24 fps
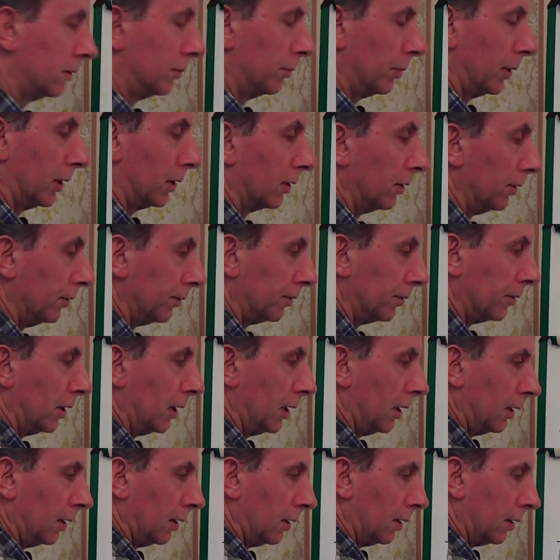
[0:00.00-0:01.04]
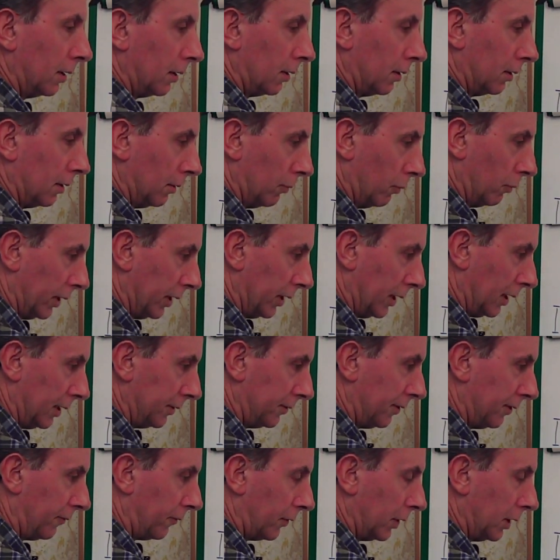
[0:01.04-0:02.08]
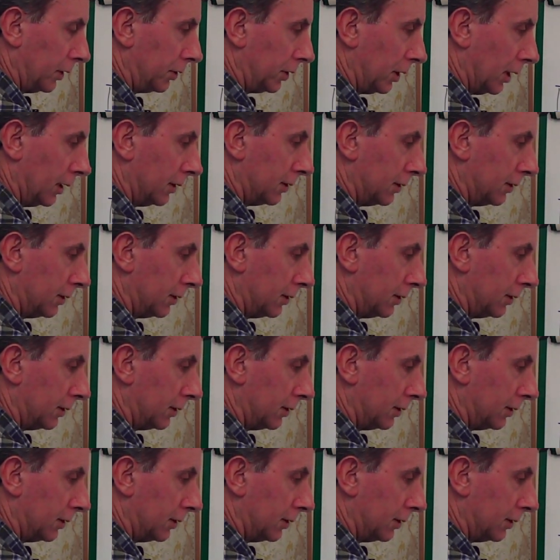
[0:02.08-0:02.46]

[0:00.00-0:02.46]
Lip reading: because when I differentiate